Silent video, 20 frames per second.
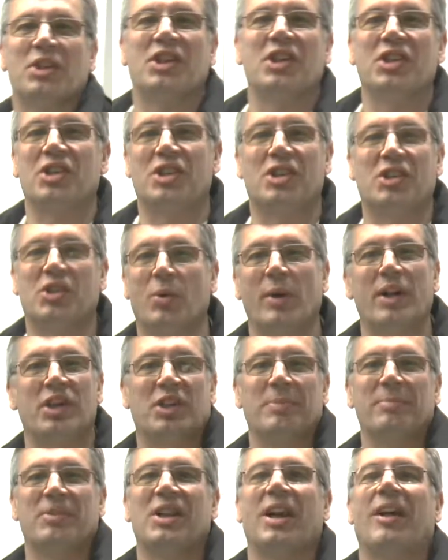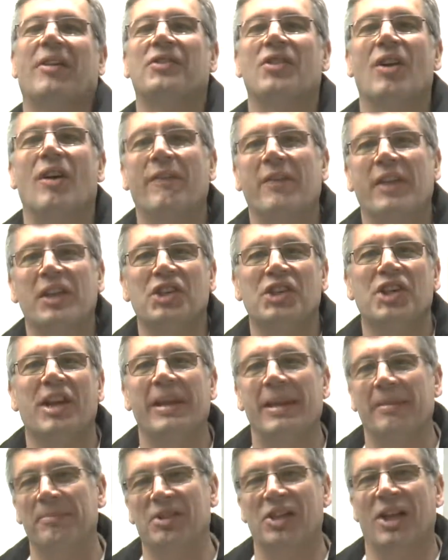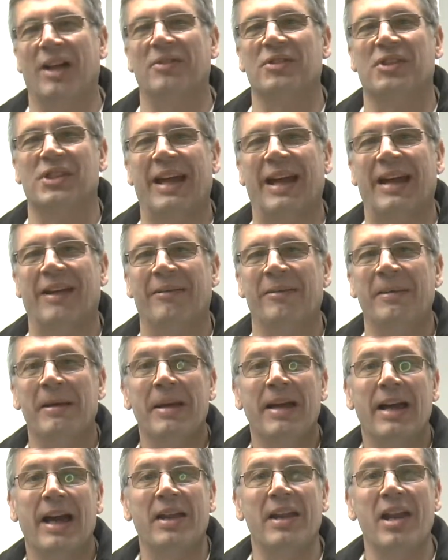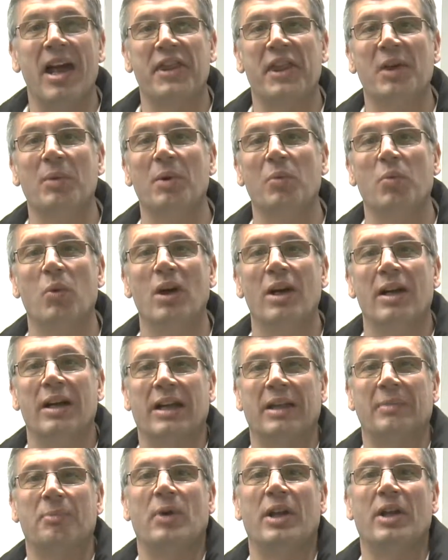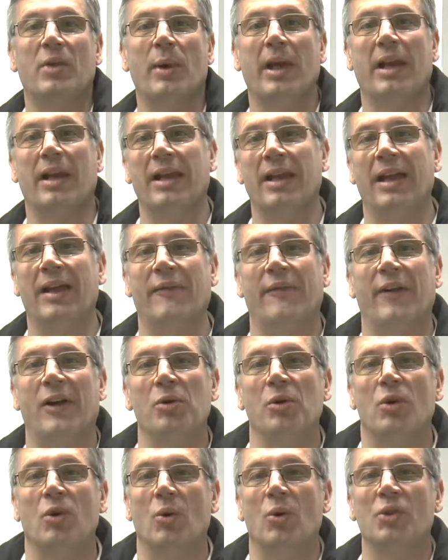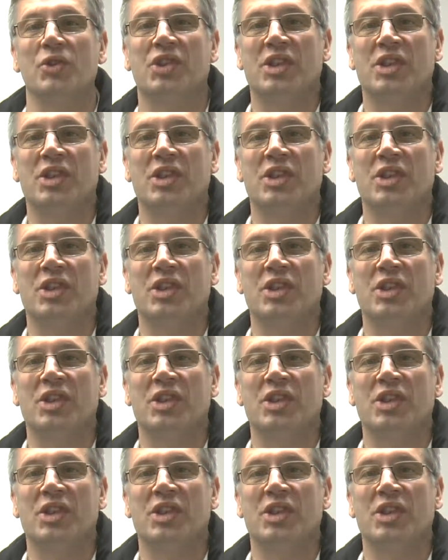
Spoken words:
just switch themselves off, they'd shut themselves down and nothing would work. And we'd quickly get phone calls